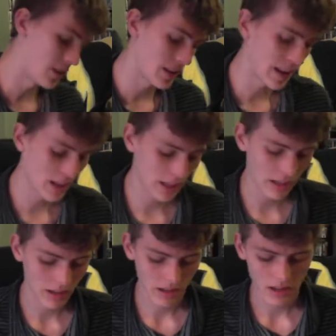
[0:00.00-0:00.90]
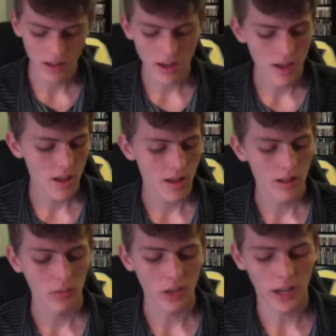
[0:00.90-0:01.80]
that.
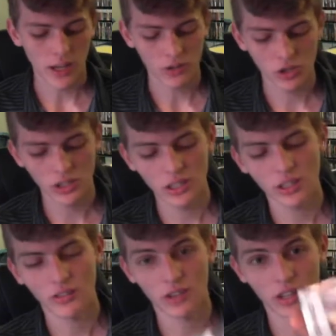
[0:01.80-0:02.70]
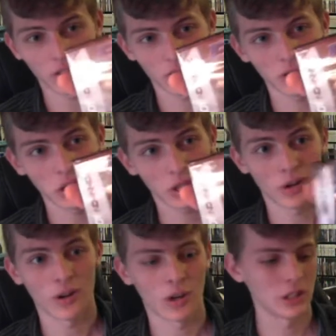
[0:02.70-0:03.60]
GT Advance 3
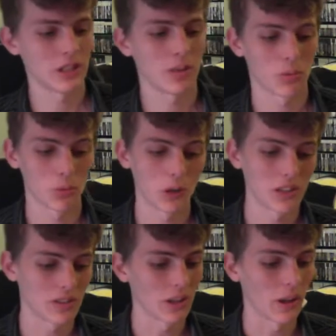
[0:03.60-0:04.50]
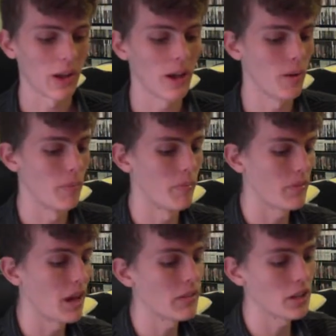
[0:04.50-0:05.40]
Concept Racing. I
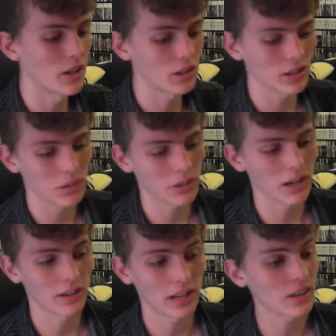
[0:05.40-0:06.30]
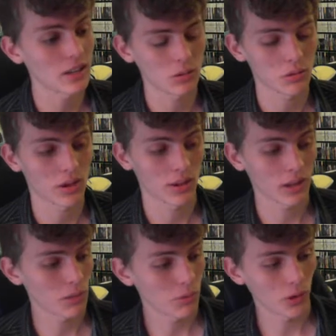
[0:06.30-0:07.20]
have another game kind of like this on
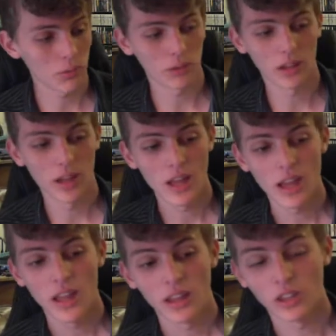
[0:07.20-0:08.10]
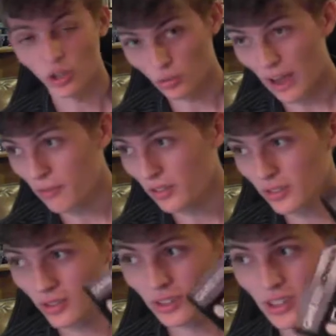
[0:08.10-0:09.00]
Game Boy, but the graphics
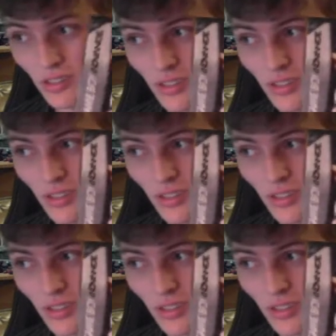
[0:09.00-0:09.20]
on these,